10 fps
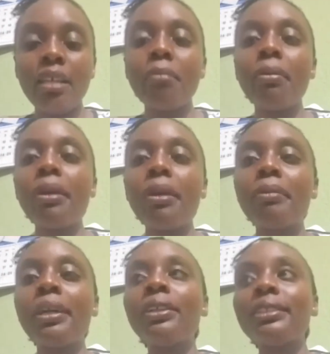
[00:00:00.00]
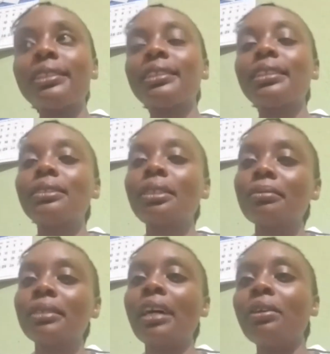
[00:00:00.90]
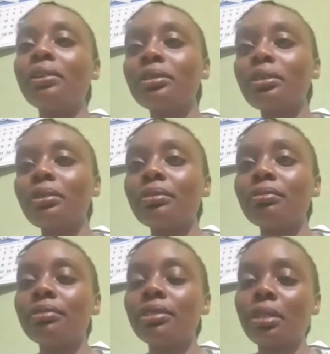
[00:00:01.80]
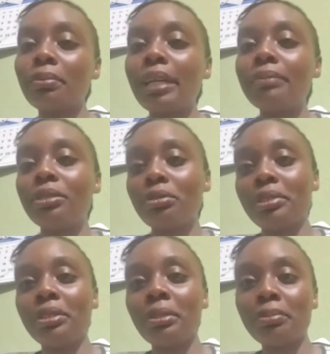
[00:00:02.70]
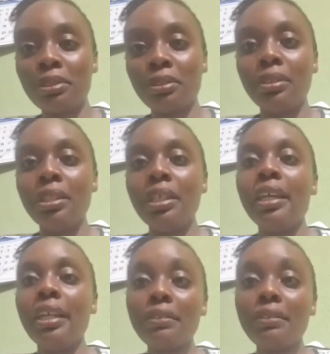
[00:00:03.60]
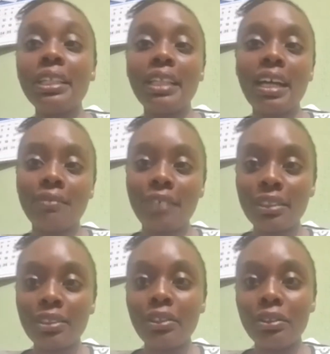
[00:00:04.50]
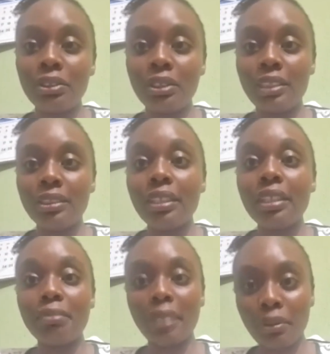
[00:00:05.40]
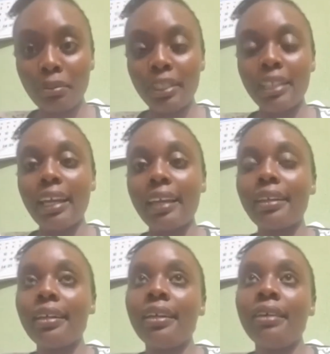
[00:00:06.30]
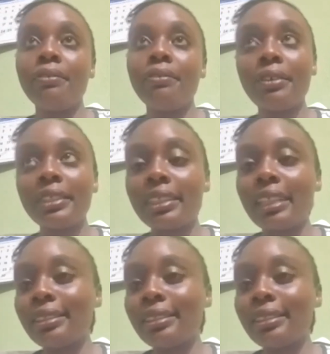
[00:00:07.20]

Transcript: But because the symptoms are also sometimes could be subtle, even in advanced country, it may not be like, for instance,